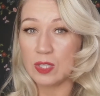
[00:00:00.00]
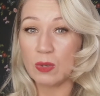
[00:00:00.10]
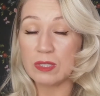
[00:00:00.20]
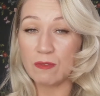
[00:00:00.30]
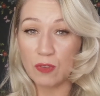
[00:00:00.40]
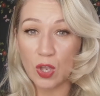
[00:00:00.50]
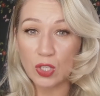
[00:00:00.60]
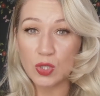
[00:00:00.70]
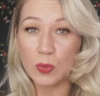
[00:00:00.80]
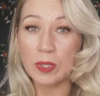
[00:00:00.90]
So it's a
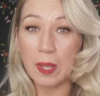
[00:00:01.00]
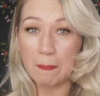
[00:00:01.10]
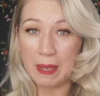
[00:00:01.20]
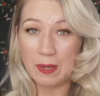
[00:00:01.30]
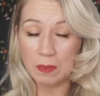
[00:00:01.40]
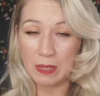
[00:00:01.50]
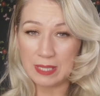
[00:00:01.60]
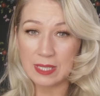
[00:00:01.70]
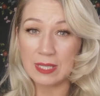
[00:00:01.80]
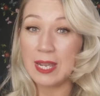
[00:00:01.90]
virtual makeup
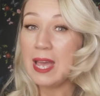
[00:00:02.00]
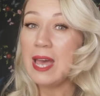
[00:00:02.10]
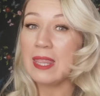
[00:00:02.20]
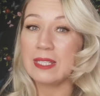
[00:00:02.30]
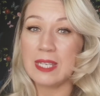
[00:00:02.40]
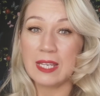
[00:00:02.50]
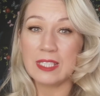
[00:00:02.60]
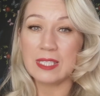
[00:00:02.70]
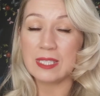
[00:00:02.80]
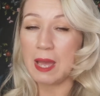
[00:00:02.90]
lesson that takes
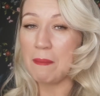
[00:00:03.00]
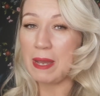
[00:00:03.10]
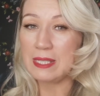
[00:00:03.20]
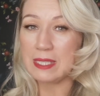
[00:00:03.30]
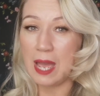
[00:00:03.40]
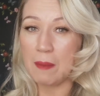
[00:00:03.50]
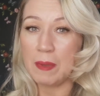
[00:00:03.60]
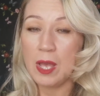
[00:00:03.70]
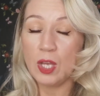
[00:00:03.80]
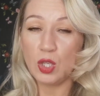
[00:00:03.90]
you step by step.